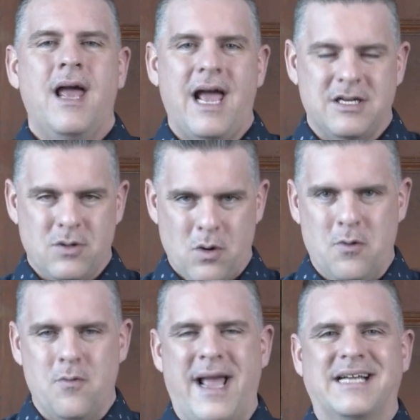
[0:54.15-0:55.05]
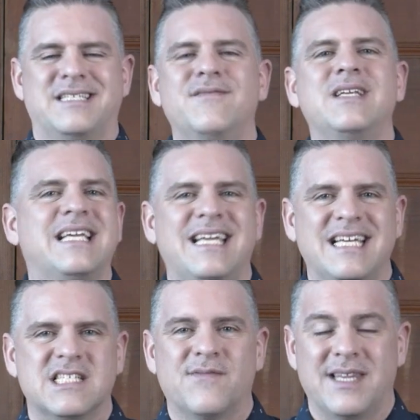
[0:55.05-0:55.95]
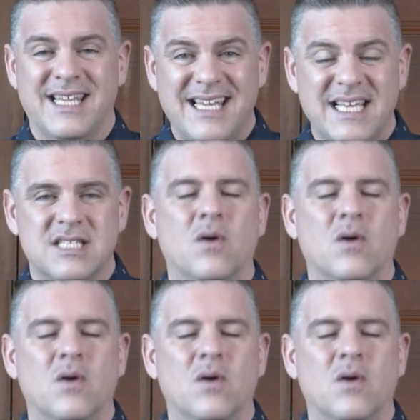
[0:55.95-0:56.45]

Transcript: at home activity kits for the kids.